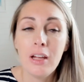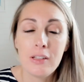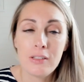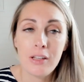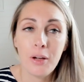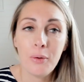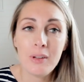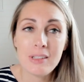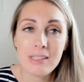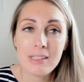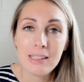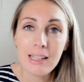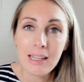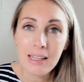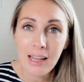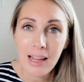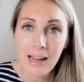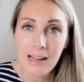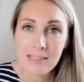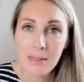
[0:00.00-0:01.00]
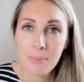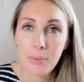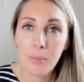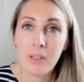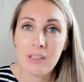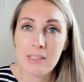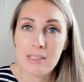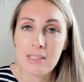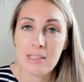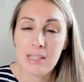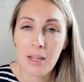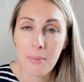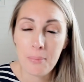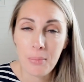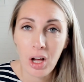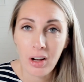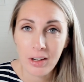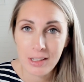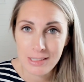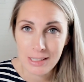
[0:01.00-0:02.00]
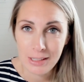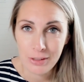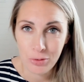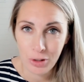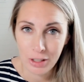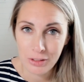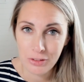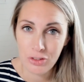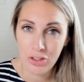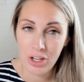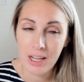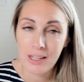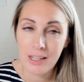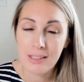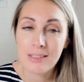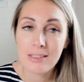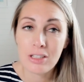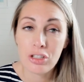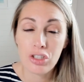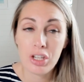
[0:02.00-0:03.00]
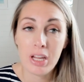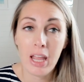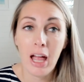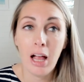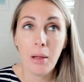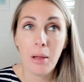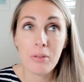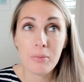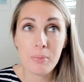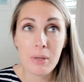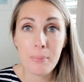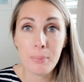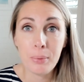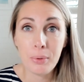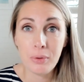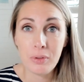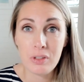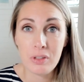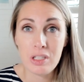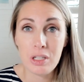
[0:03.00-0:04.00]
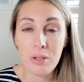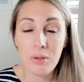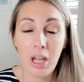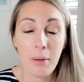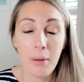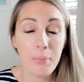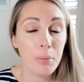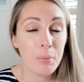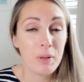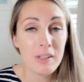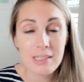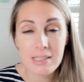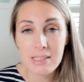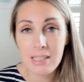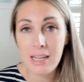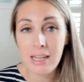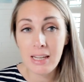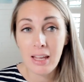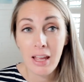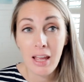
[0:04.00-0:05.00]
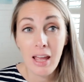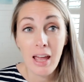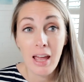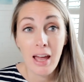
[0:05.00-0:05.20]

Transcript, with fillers: So Selena is a publicity and marketing strategist. She helps people to get publicity.